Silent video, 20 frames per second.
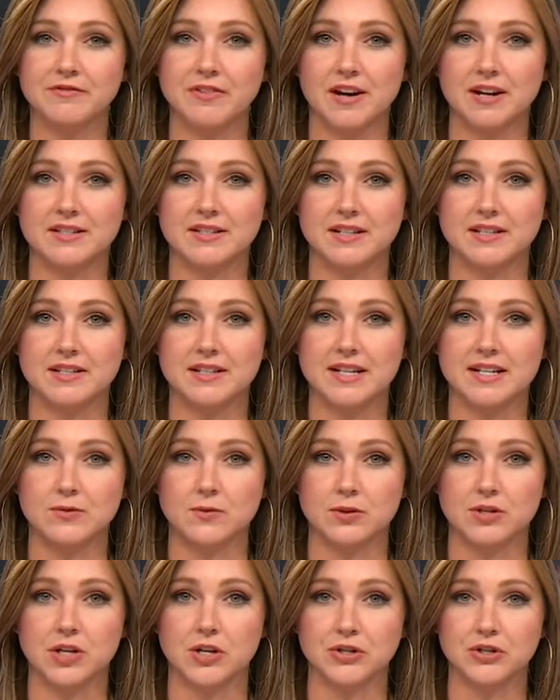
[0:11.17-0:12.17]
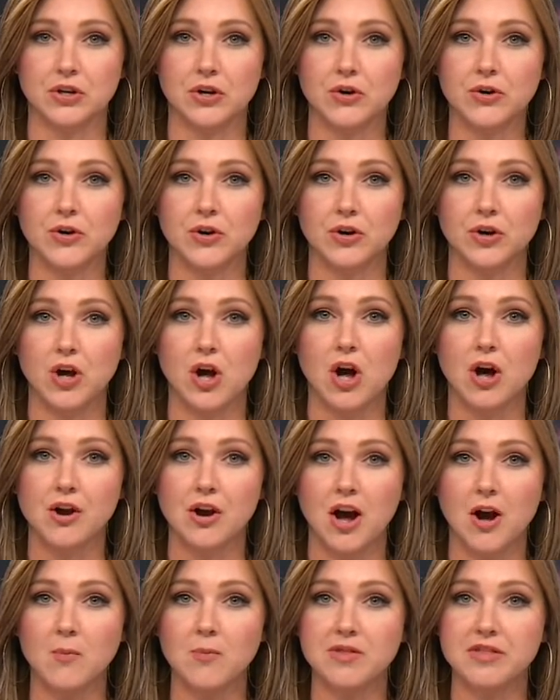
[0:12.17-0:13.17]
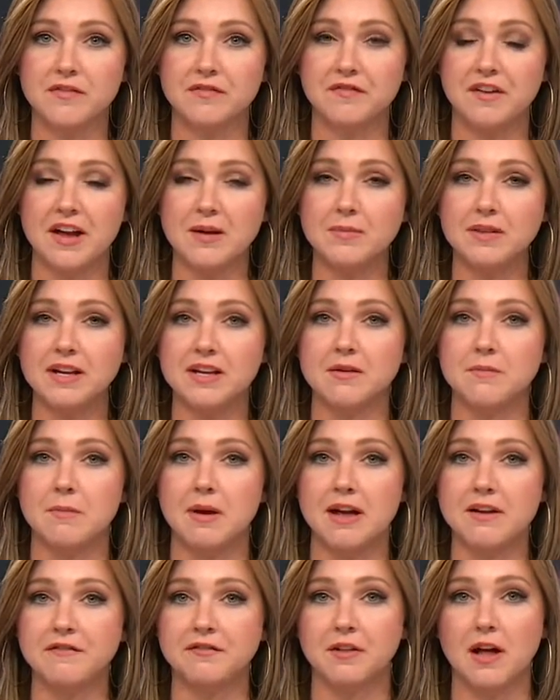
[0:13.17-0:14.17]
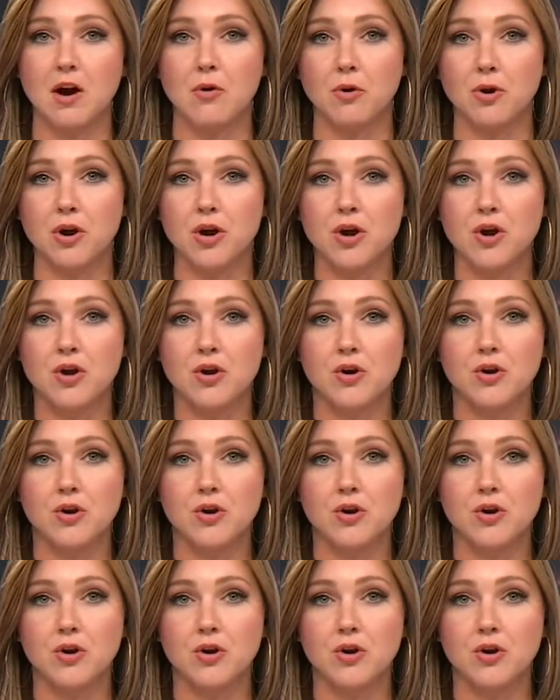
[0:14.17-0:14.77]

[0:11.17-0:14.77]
Fox 16's Rochelle Turner caught up with a family in Mayflower